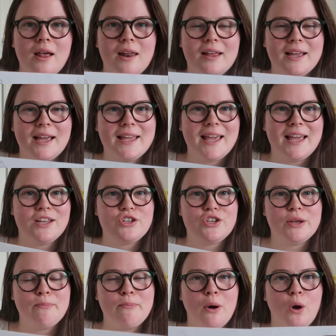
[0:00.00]
like a
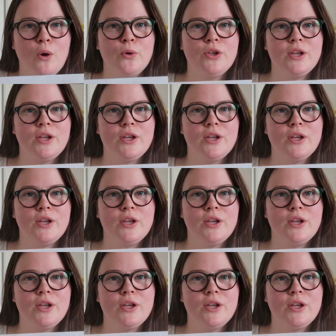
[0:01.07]
kitchen pole.